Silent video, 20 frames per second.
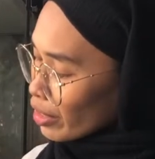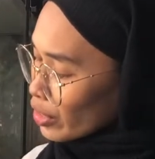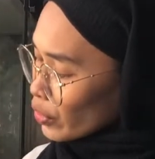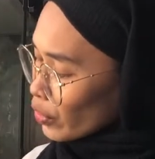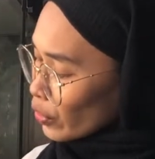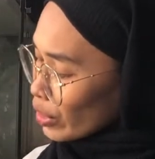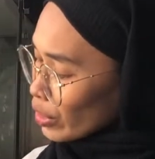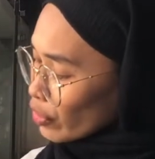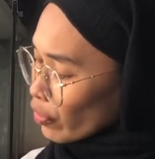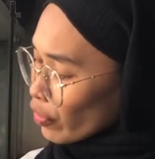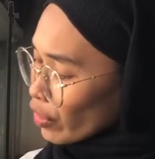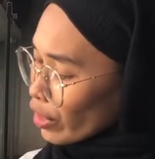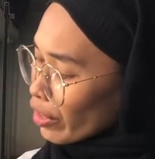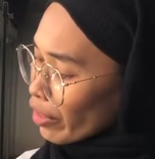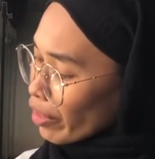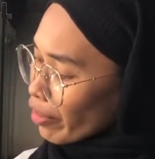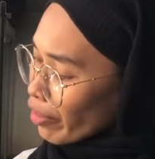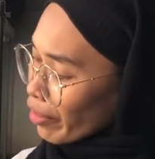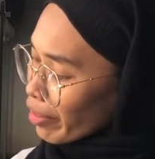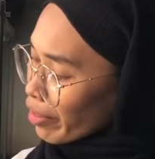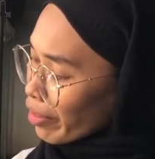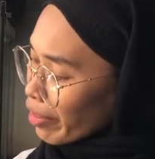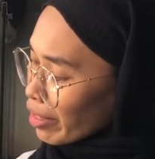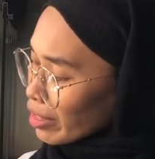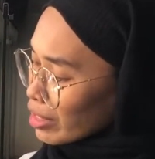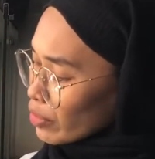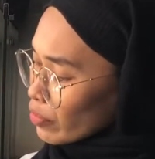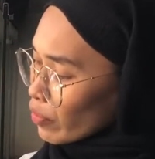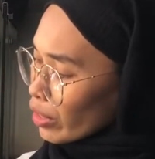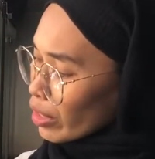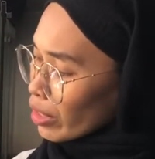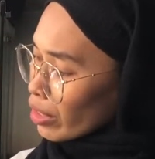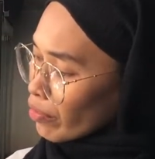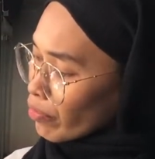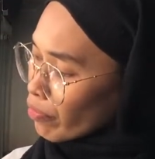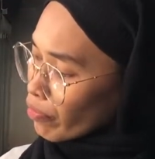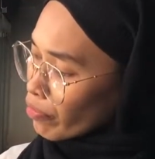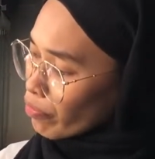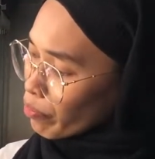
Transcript: so it's really nice when the